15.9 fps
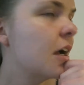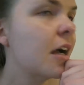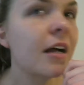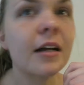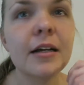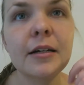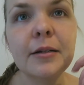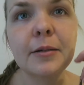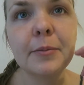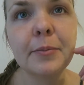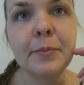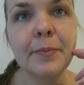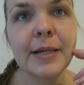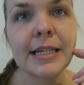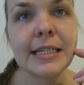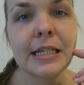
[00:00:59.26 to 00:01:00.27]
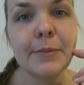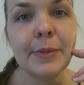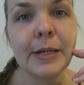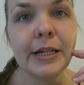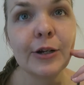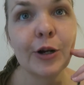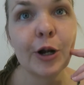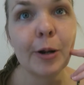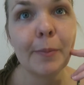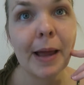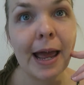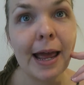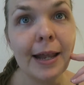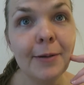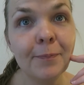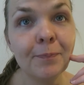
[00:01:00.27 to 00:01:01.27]
uh, Pixie peed on our
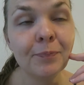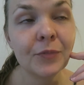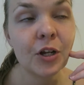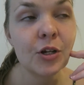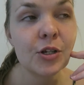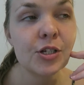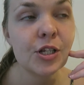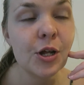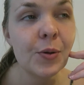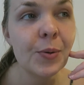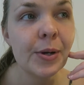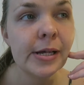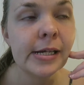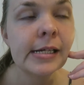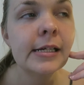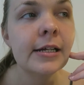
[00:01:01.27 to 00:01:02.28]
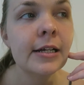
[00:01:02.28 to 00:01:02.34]
bed also